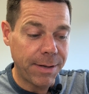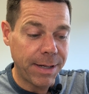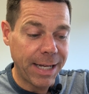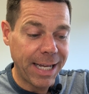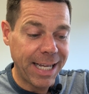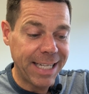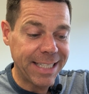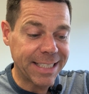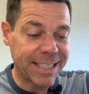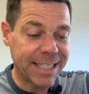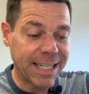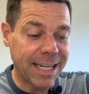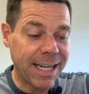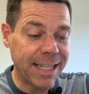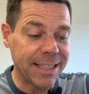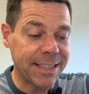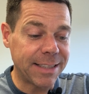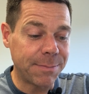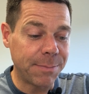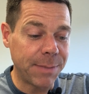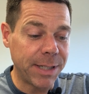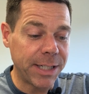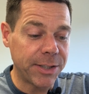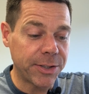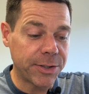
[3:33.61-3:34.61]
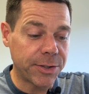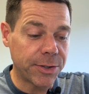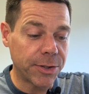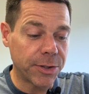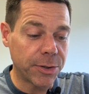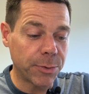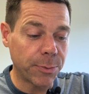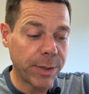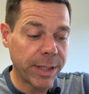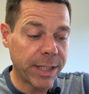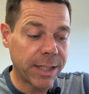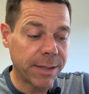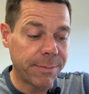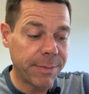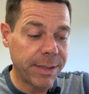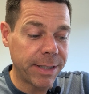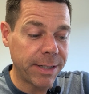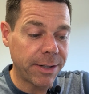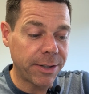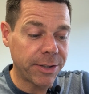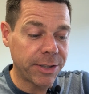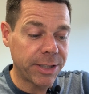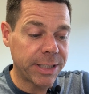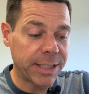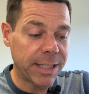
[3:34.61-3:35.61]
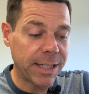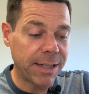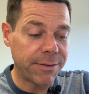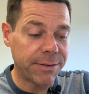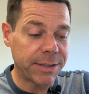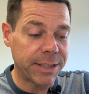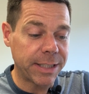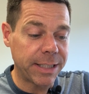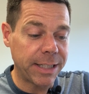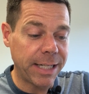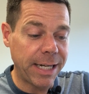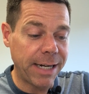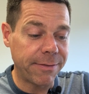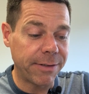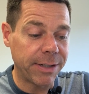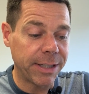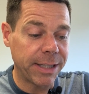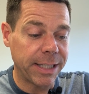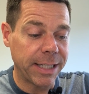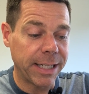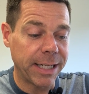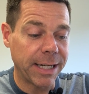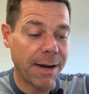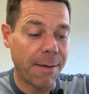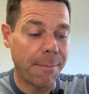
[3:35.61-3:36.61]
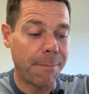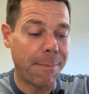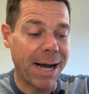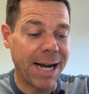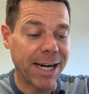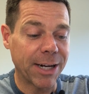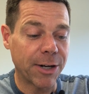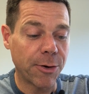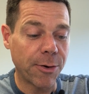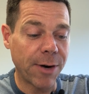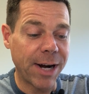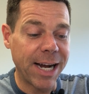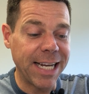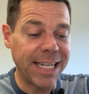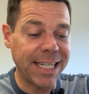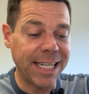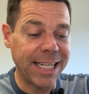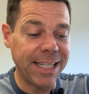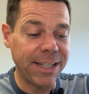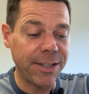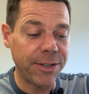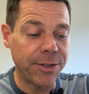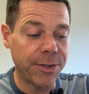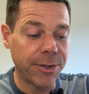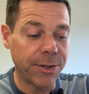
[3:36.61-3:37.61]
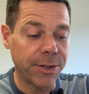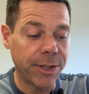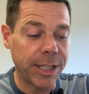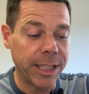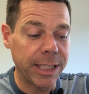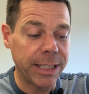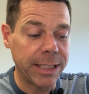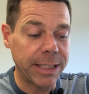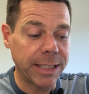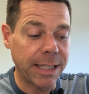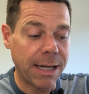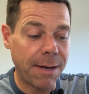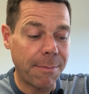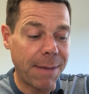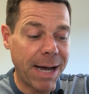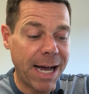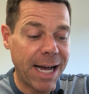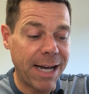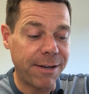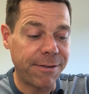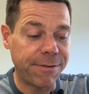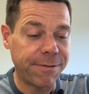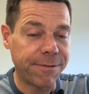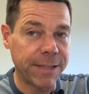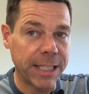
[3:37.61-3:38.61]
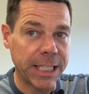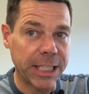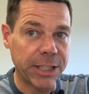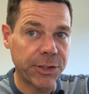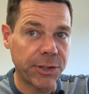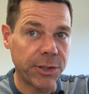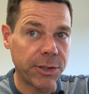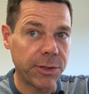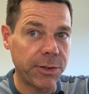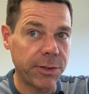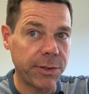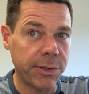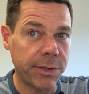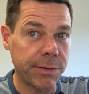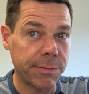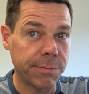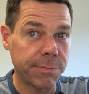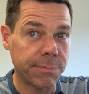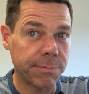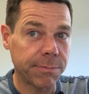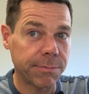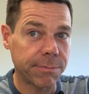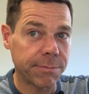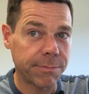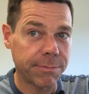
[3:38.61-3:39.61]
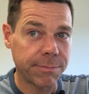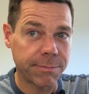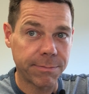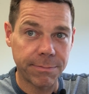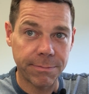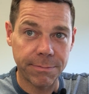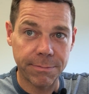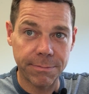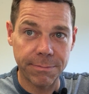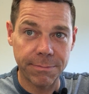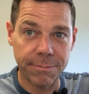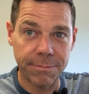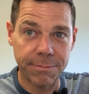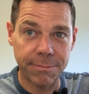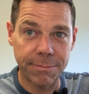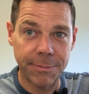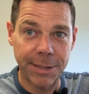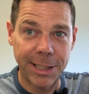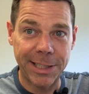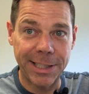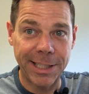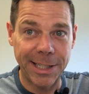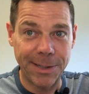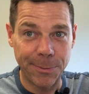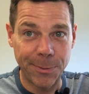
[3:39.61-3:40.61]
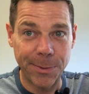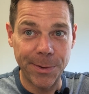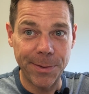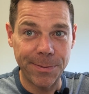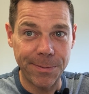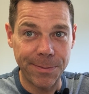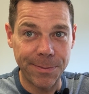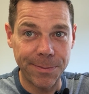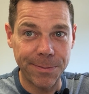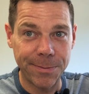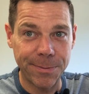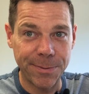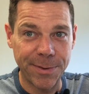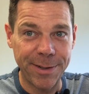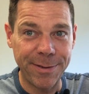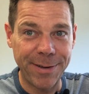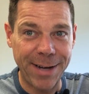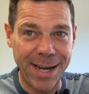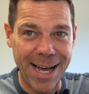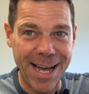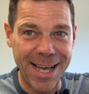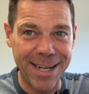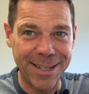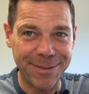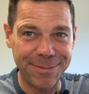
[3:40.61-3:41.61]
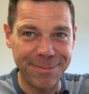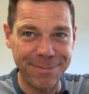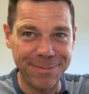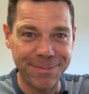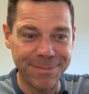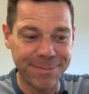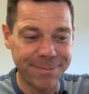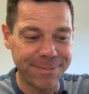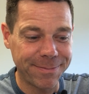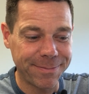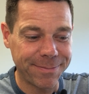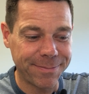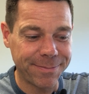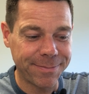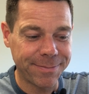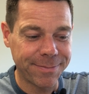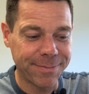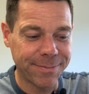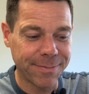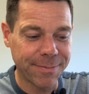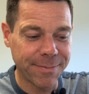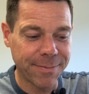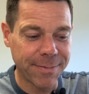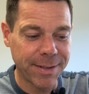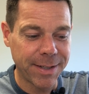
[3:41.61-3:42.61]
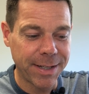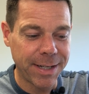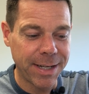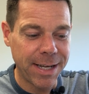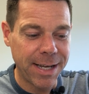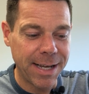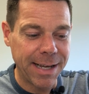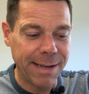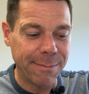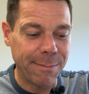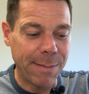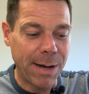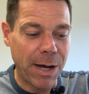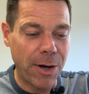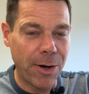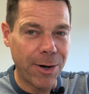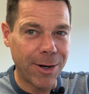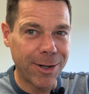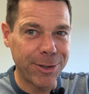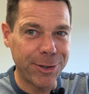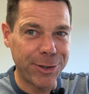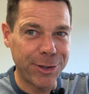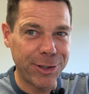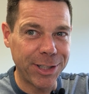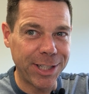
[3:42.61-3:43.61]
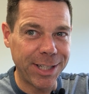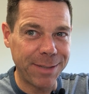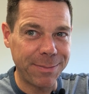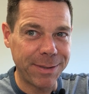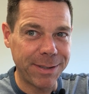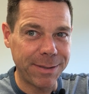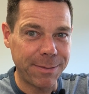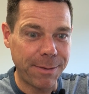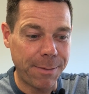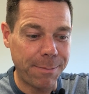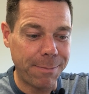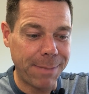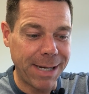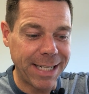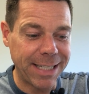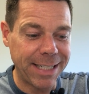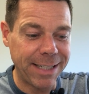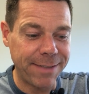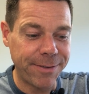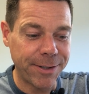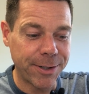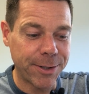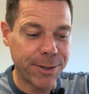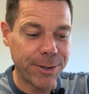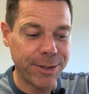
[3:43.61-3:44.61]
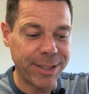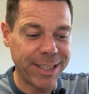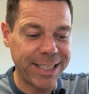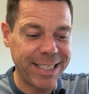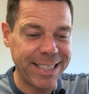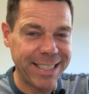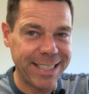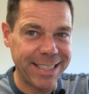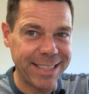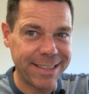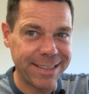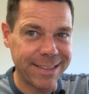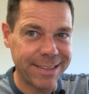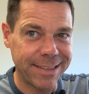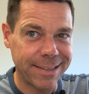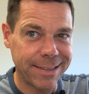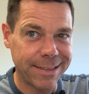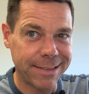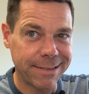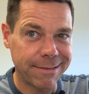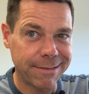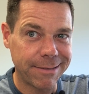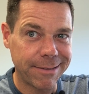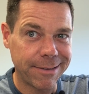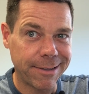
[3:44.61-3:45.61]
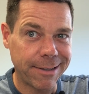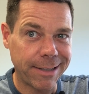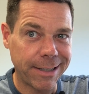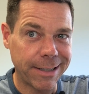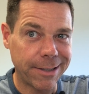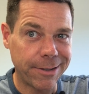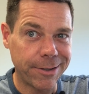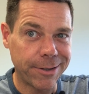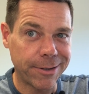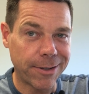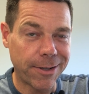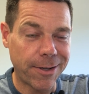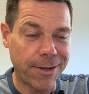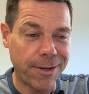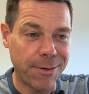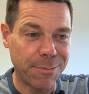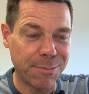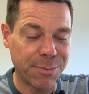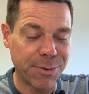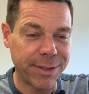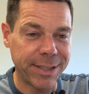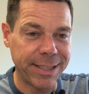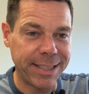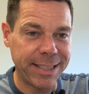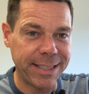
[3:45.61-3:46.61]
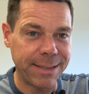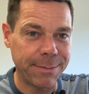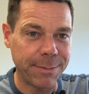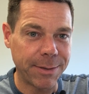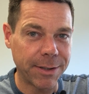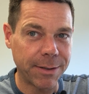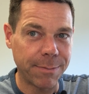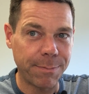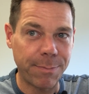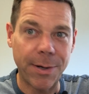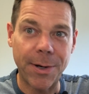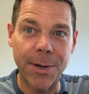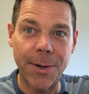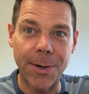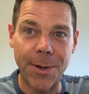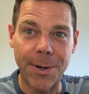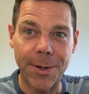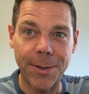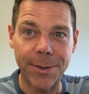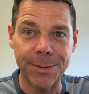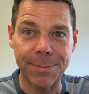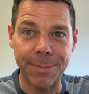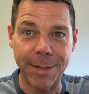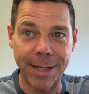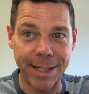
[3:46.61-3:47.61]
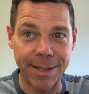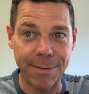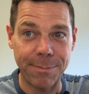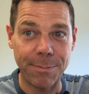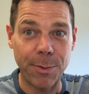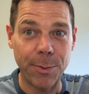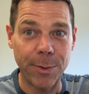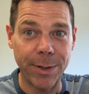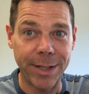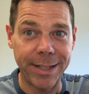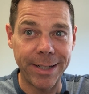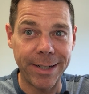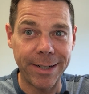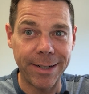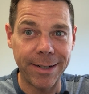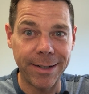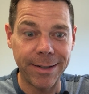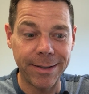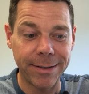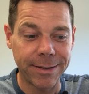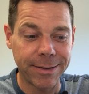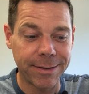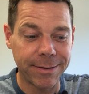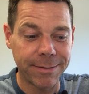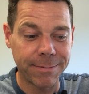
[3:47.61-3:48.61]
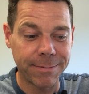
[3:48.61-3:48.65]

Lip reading: As God's ministers, we commend ourselves in everything by great endurance, by afflictions. He's saying we've had them. By hardships, by difficulties. You're like, those are all pretty similar. Paul's making a point here.